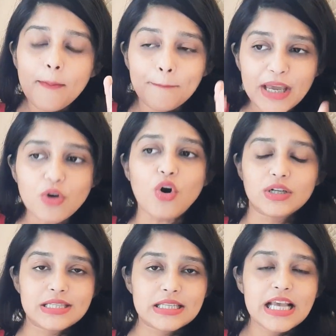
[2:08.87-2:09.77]

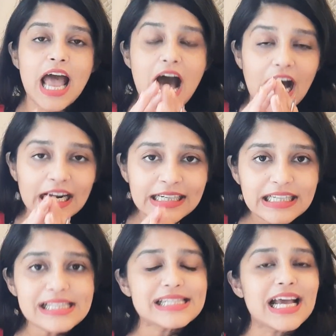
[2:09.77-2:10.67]
Because
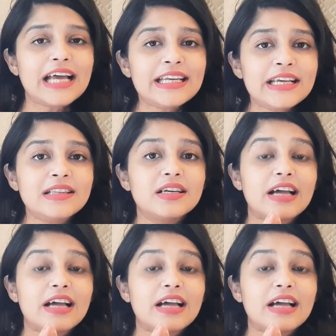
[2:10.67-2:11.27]
understanding